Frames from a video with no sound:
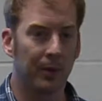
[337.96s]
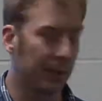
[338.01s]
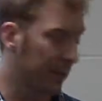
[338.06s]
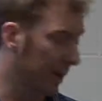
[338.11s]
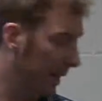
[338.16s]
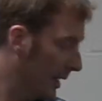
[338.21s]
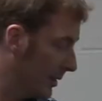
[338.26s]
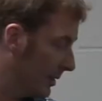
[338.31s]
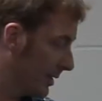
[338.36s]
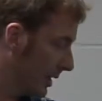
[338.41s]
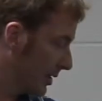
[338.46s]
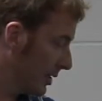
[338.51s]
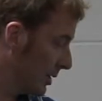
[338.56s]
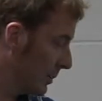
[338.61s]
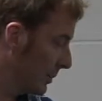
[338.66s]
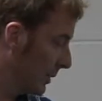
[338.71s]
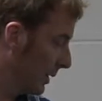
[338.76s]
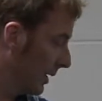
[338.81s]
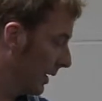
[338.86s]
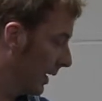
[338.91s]
breakout session.
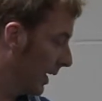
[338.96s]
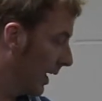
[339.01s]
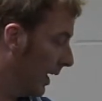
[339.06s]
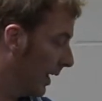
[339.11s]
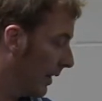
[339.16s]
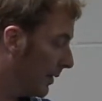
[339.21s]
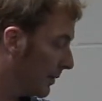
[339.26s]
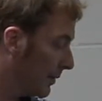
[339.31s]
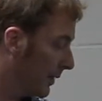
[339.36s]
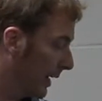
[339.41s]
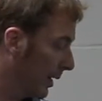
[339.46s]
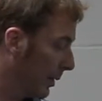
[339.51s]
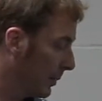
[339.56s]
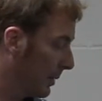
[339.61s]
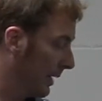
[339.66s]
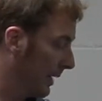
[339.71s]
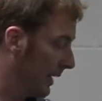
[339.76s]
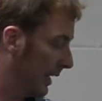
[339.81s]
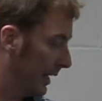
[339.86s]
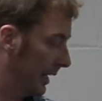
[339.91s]
But the final
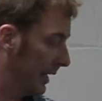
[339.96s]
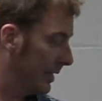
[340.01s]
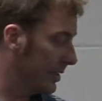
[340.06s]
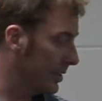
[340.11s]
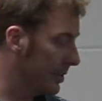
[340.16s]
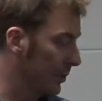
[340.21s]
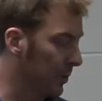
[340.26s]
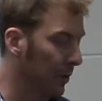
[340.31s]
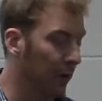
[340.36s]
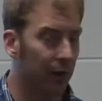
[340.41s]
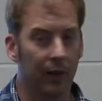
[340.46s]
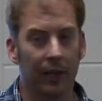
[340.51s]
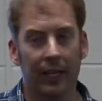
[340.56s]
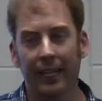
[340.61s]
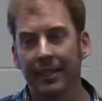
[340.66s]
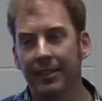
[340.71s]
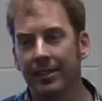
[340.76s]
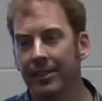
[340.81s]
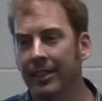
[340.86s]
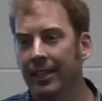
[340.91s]
bucket is the worth
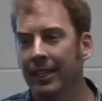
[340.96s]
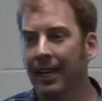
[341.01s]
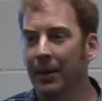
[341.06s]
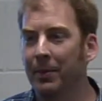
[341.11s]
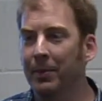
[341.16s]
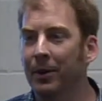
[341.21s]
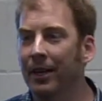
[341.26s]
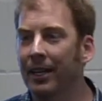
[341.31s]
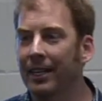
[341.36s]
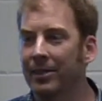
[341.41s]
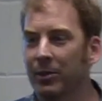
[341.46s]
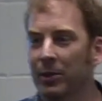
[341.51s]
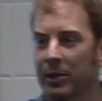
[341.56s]
less, and I put it as a